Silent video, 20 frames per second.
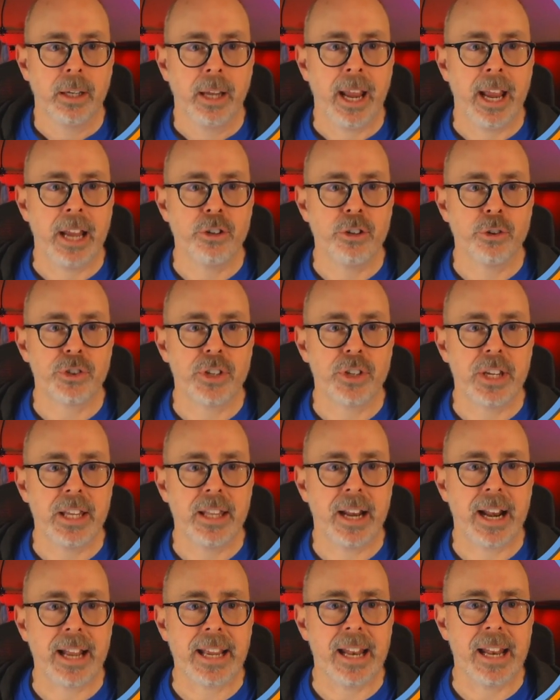And you'll see
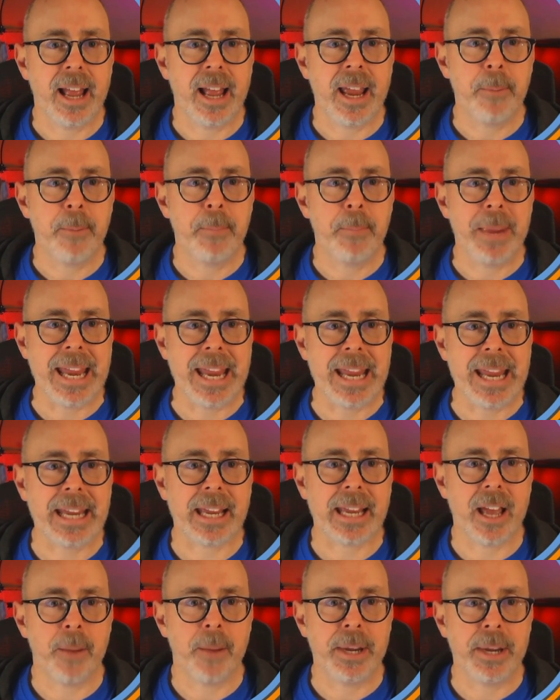that I get a
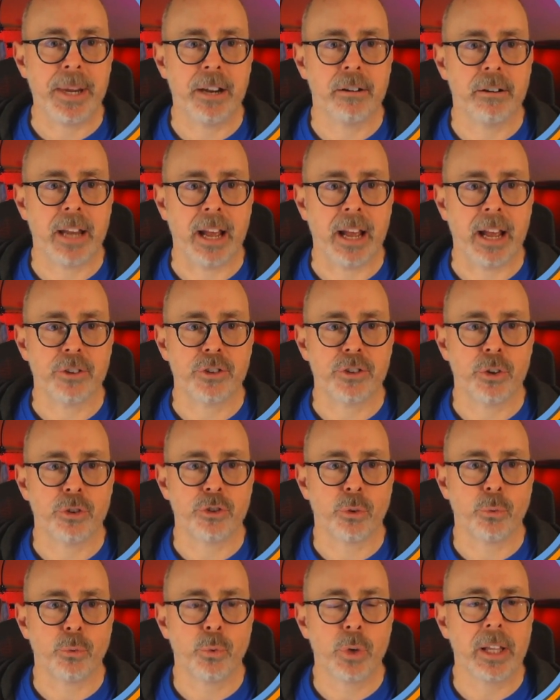pink up here now. So it's
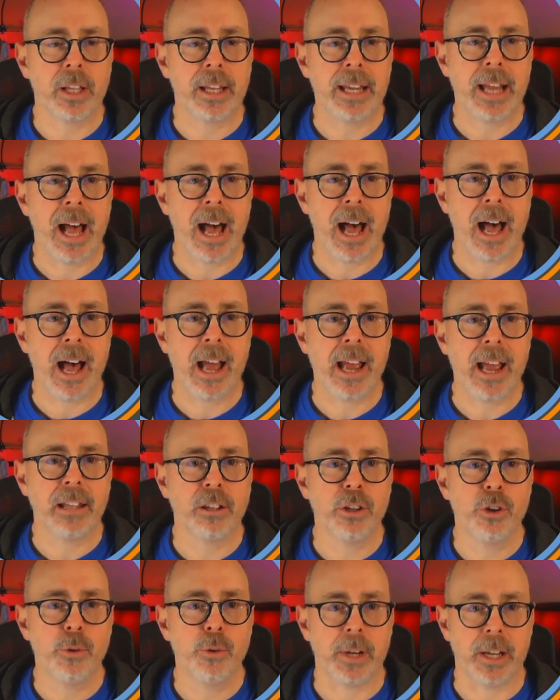a really high
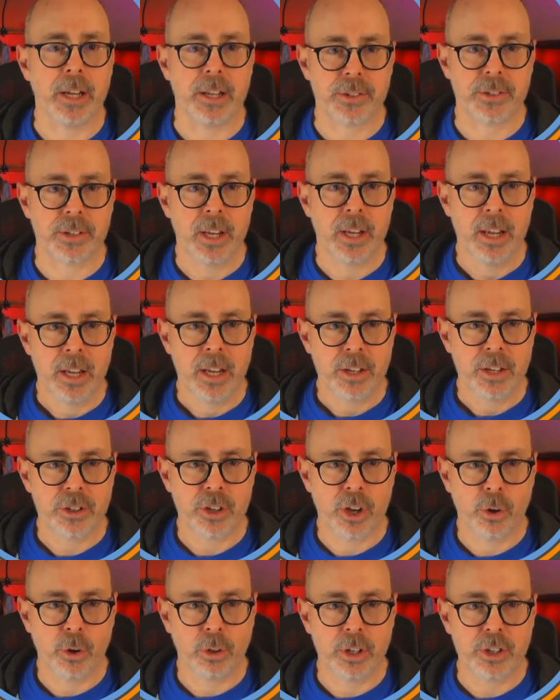luminance.
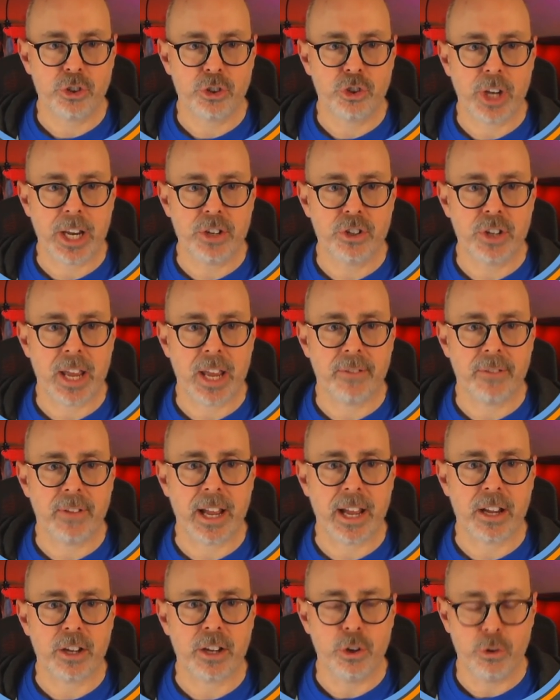So let's change that
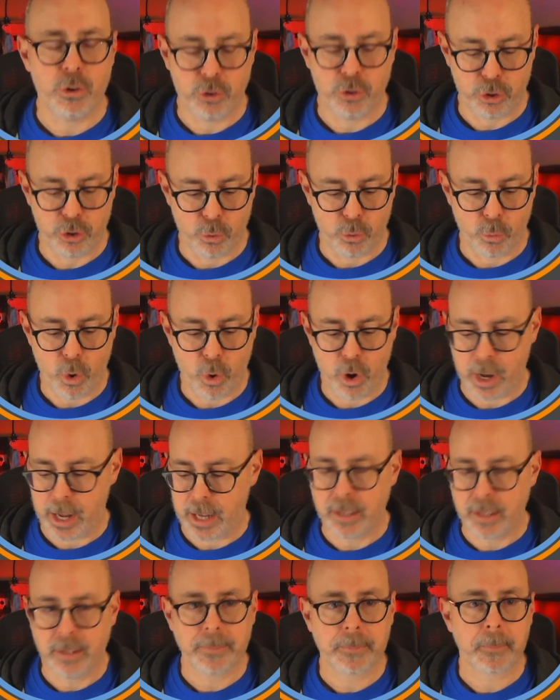value to
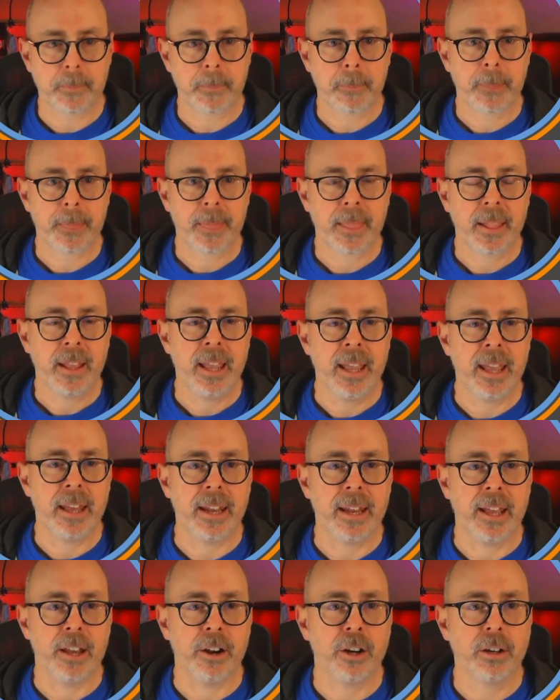one, hit
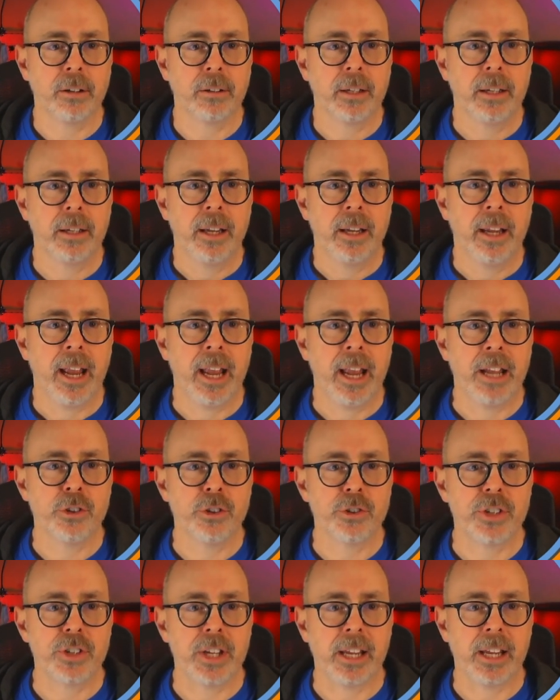enter, and you'll
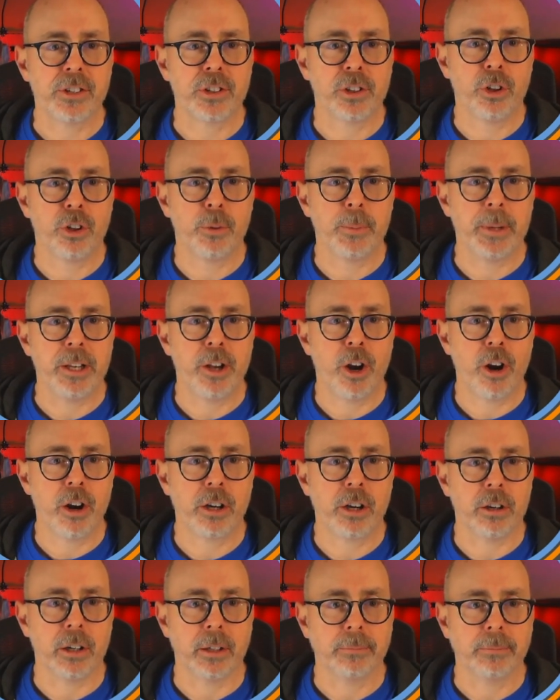see it gets a little bit
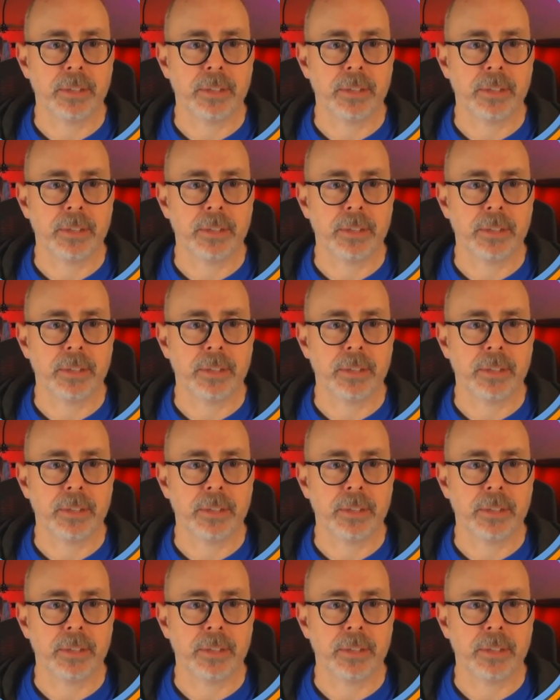darker.